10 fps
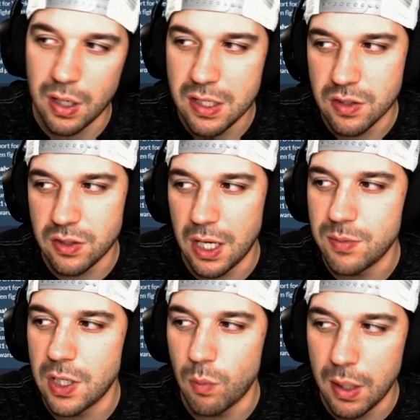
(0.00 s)
He's a top
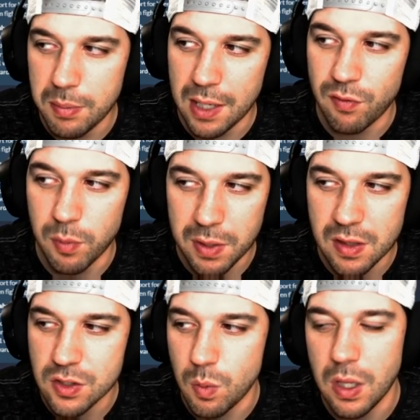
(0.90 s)
10 running back for me
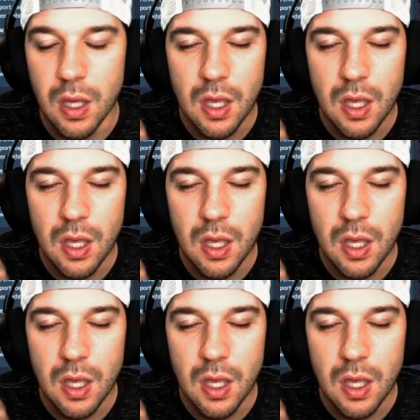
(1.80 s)
this week.